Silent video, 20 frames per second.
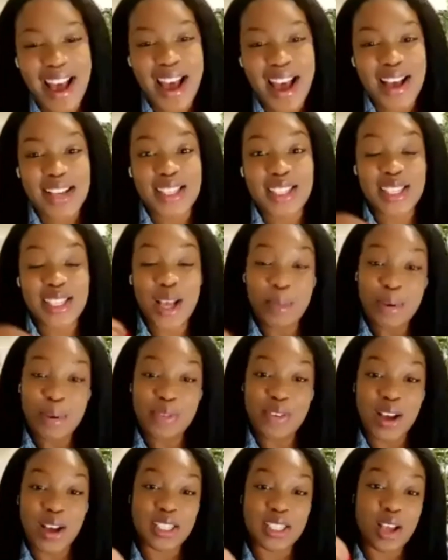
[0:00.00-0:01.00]
Some of
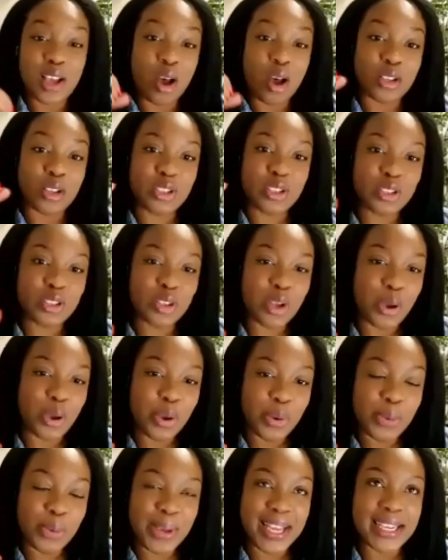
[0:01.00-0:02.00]
us are
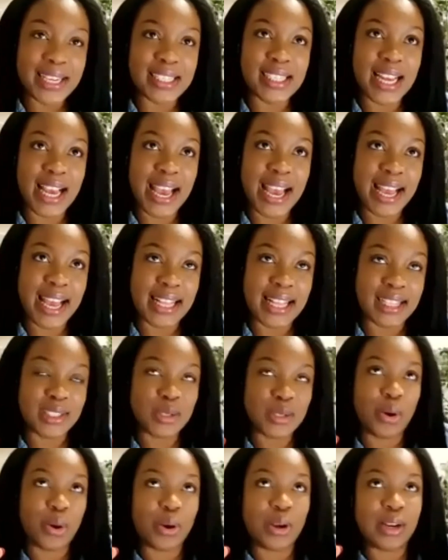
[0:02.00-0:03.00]
so intent
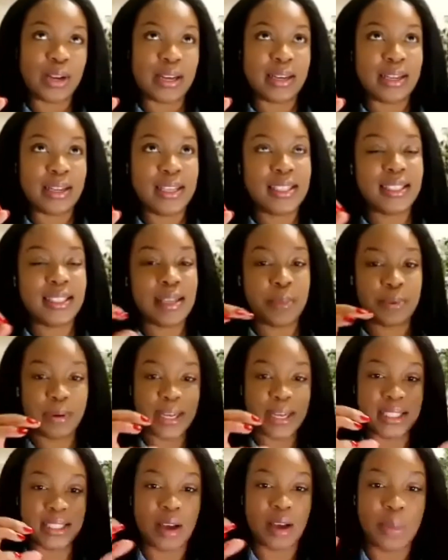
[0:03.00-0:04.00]
on
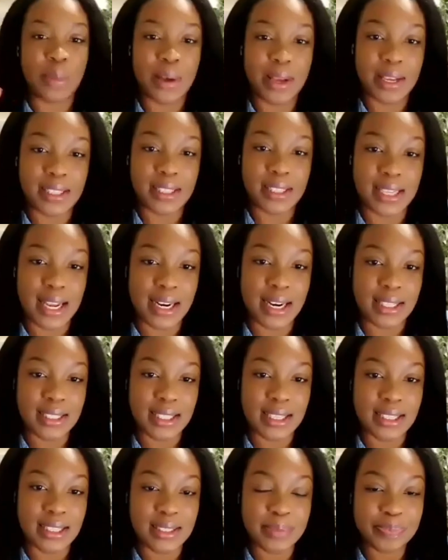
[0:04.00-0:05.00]
separating our
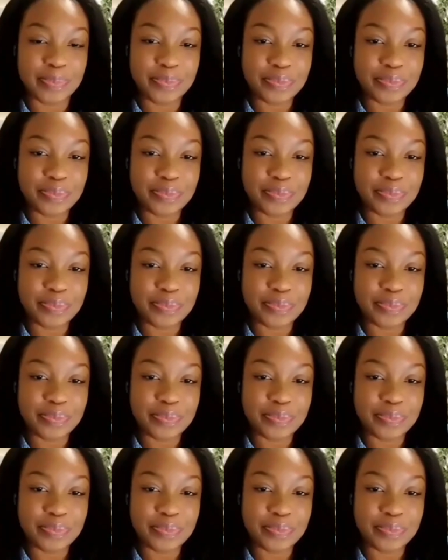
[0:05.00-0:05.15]
personalities.